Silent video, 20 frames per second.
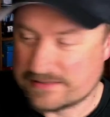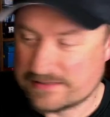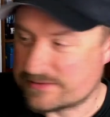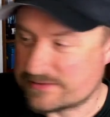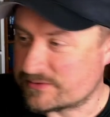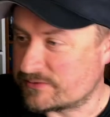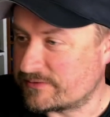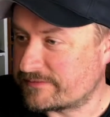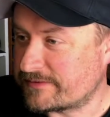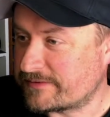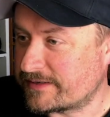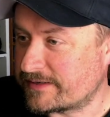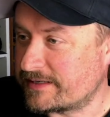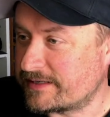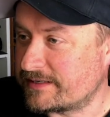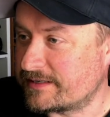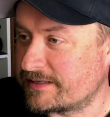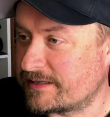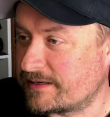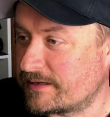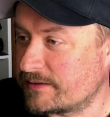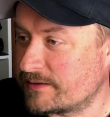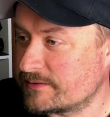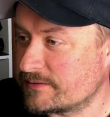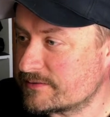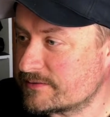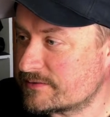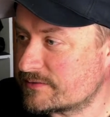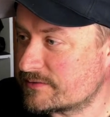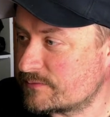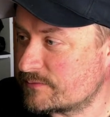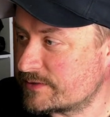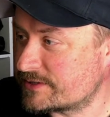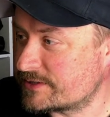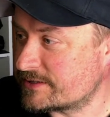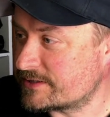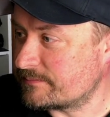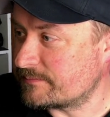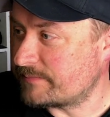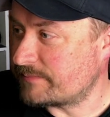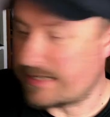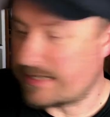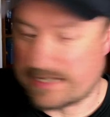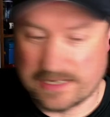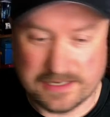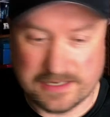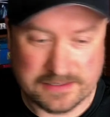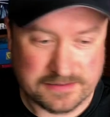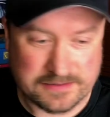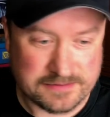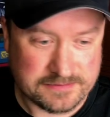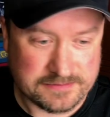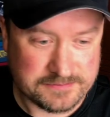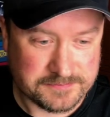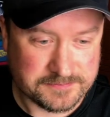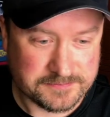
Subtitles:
So if I switch it back,